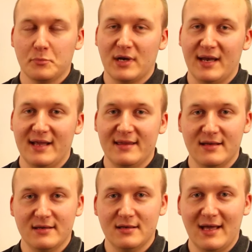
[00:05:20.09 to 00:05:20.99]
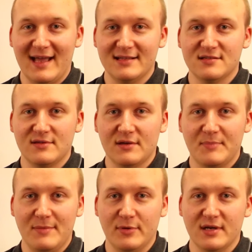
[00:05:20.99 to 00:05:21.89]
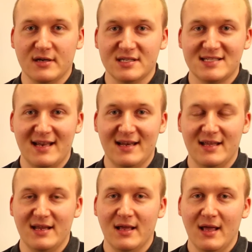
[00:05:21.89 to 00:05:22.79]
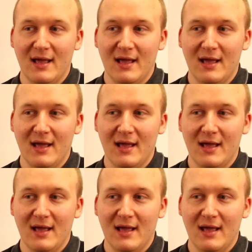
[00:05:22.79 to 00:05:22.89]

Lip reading: clear the heads of the people that are attending,